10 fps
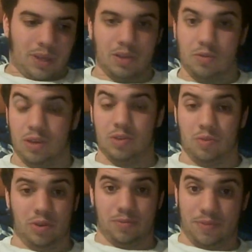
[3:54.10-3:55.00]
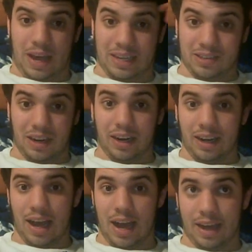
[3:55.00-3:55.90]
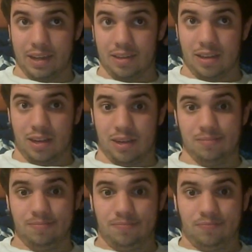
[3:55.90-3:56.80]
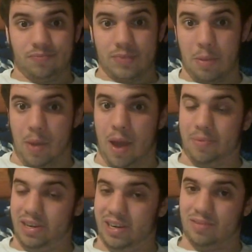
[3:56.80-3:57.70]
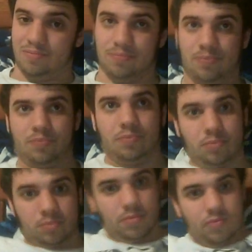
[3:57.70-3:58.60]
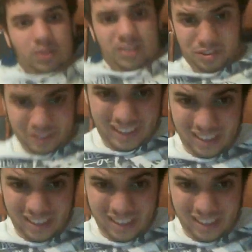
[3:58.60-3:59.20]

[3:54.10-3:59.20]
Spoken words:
He's a real fascinating guy, in my opinion. There's a